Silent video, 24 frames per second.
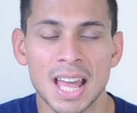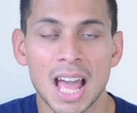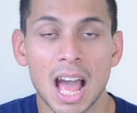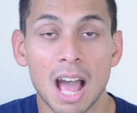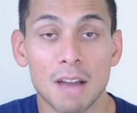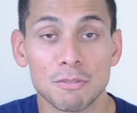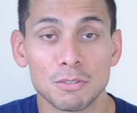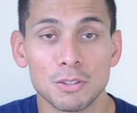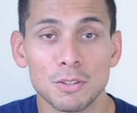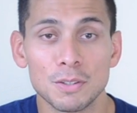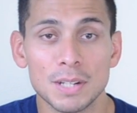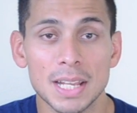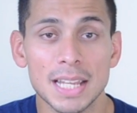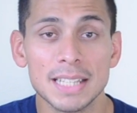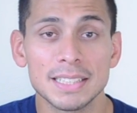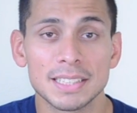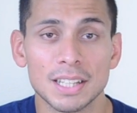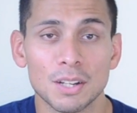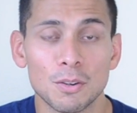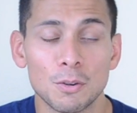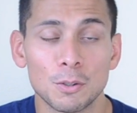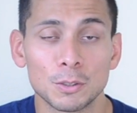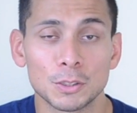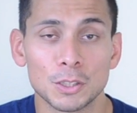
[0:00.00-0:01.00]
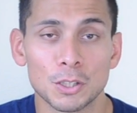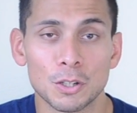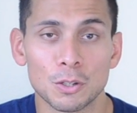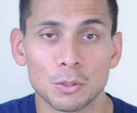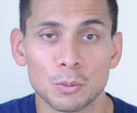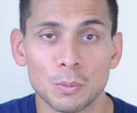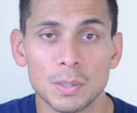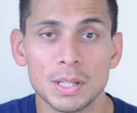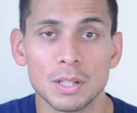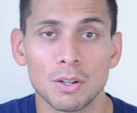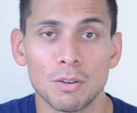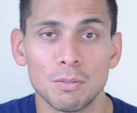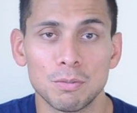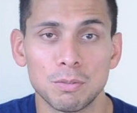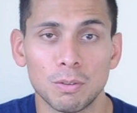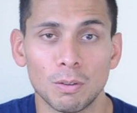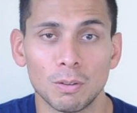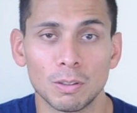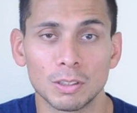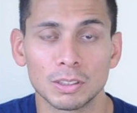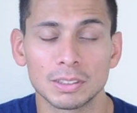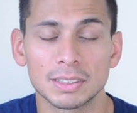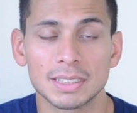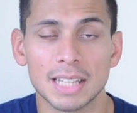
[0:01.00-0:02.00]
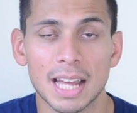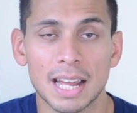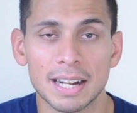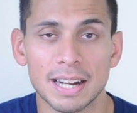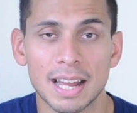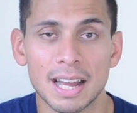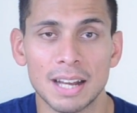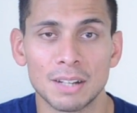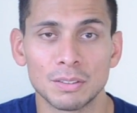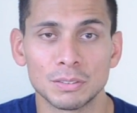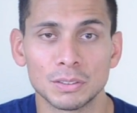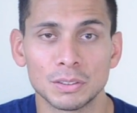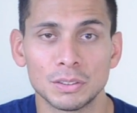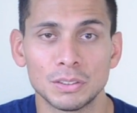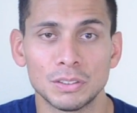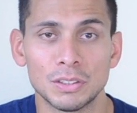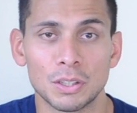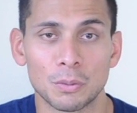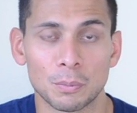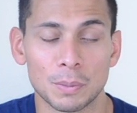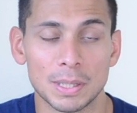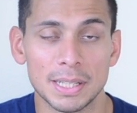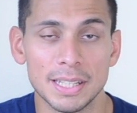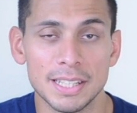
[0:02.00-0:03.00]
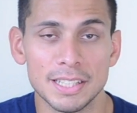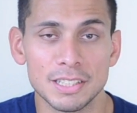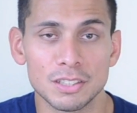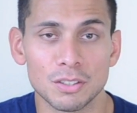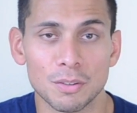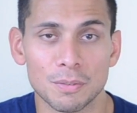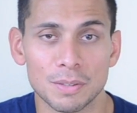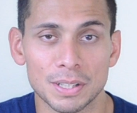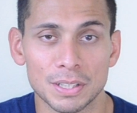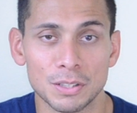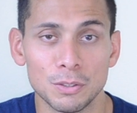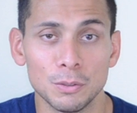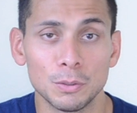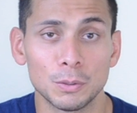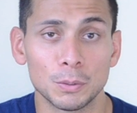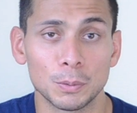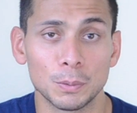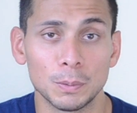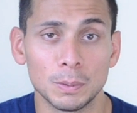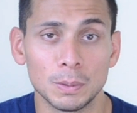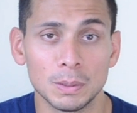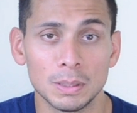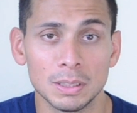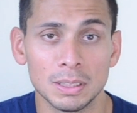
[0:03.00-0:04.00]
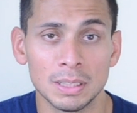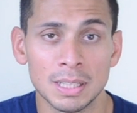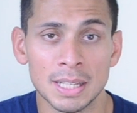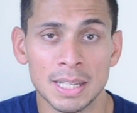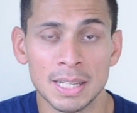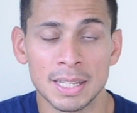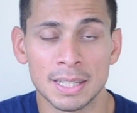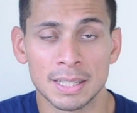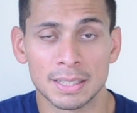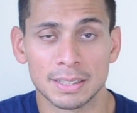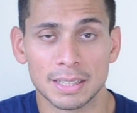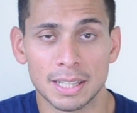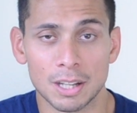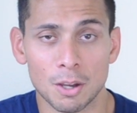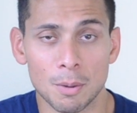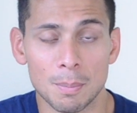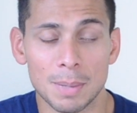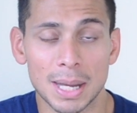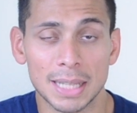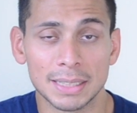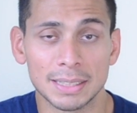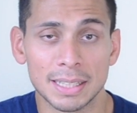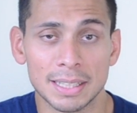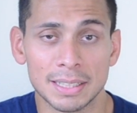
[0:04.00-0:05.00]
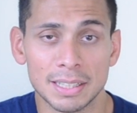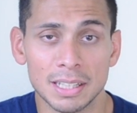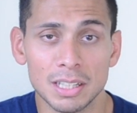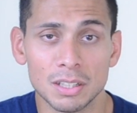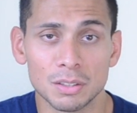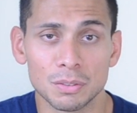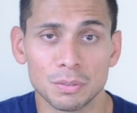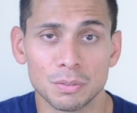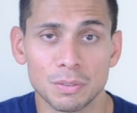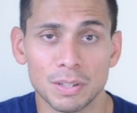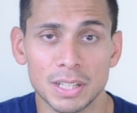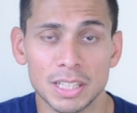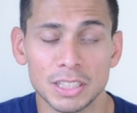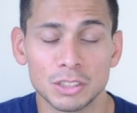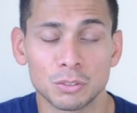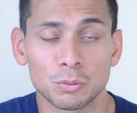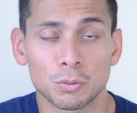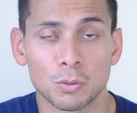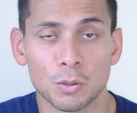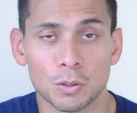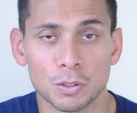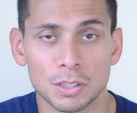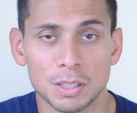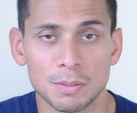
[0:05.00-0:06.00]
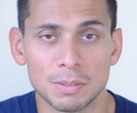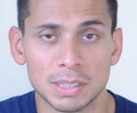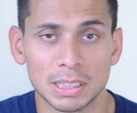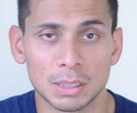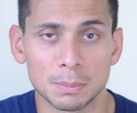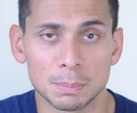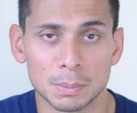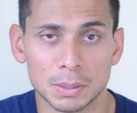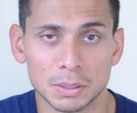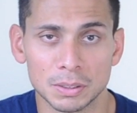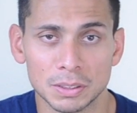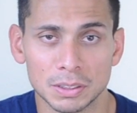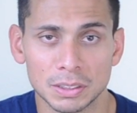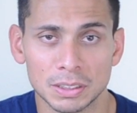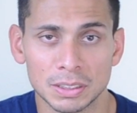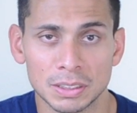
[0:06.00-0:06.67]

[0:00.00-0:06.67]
A few days ago, the Arduino folks announced the release of a new tool, the command line interface for developers.